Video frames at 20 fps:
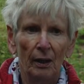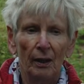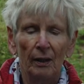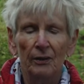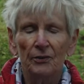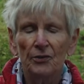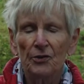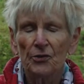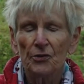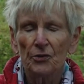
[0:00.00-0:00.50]

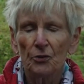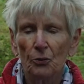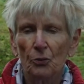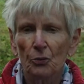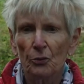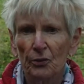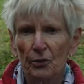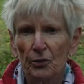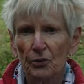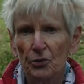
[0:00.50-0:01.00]
It is
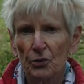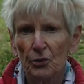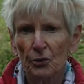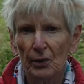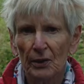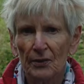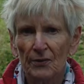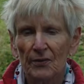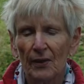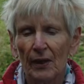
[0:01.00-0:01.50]
thought that
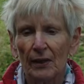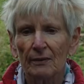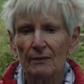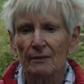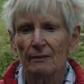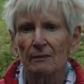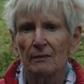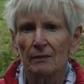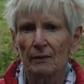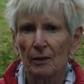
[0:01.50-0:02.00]
during
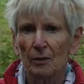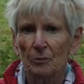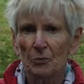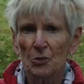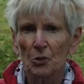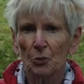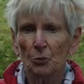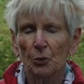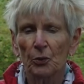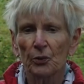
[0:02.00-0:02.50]
Saxon
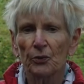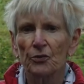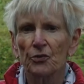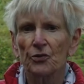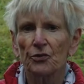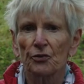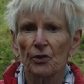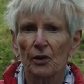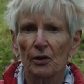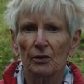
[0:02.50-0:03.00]
times a wooden
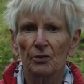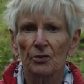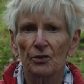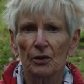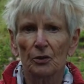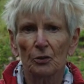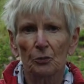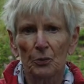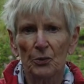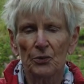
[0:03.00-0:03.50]

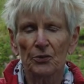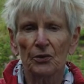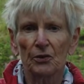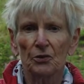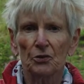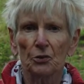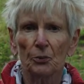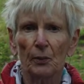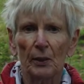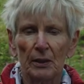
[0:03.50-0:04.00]
structure was
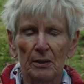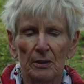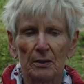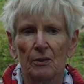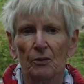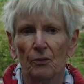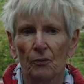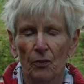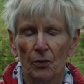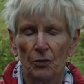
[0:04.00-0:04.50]
situated
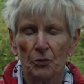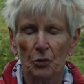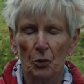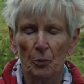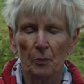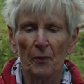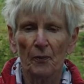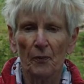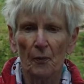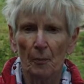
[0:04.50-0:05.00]
on the
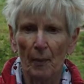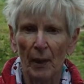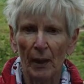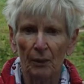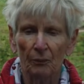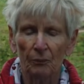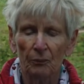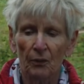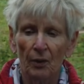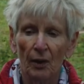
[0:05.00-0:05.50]
top of the
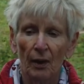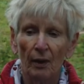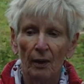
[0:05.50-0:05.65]
mound.